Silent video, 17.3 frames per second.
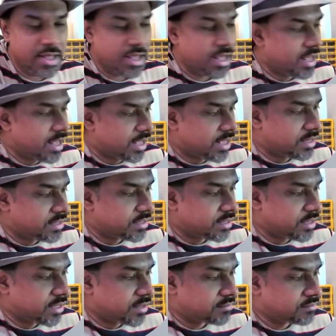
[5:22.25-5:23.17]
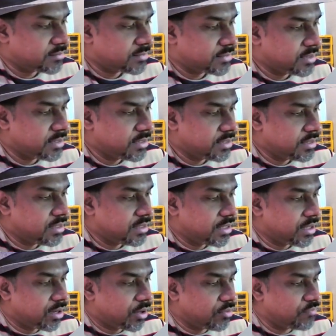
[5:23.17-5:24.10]
and the
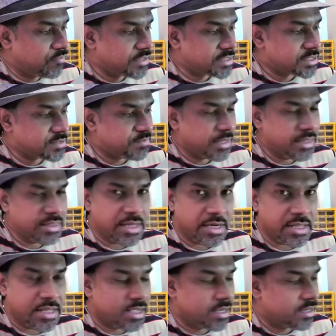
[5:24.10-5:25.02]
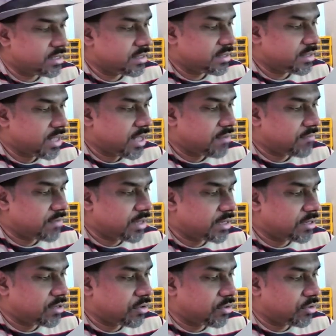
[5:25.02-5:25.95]
ground, which is pin 38, I've
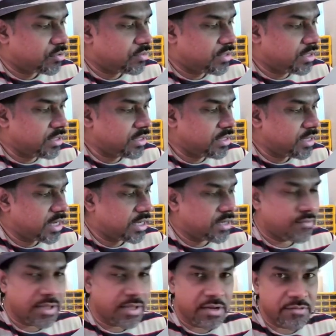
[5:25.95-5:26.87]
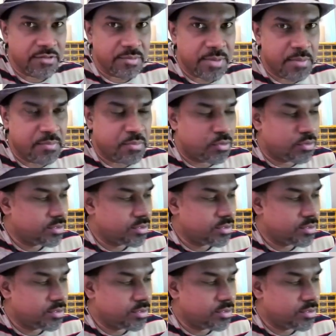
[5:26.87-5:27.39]
connected onto the negative rail of the breadboard.